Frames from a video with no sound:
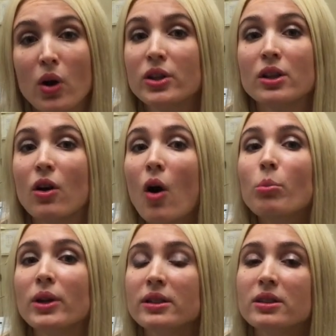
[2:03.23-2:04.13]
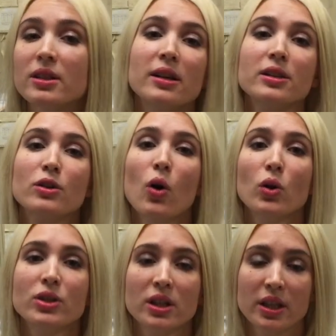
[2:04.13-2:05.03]
protein complex that is
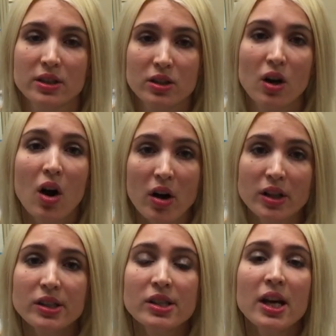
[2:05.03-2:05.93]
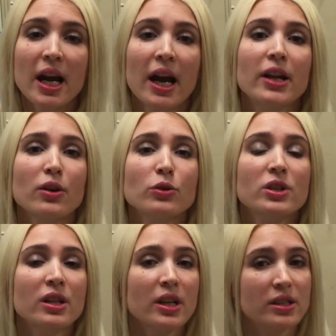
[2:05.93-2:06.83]
called DNA scars. And those
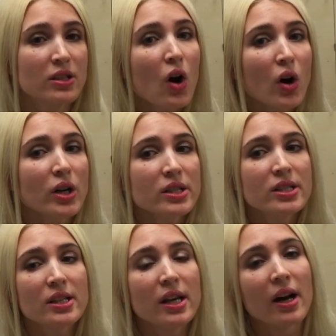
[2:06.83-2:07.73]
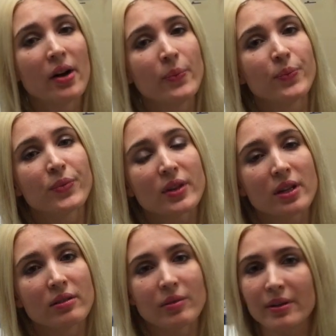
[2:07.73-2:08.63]
DNA scars, um,
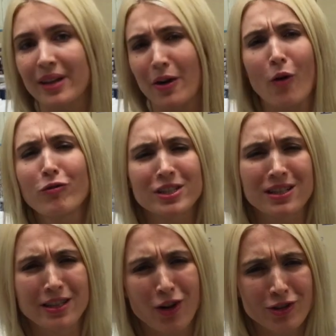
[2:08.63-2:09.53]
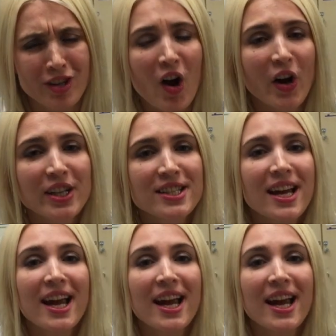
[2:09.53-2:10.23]
they're obviously not scars.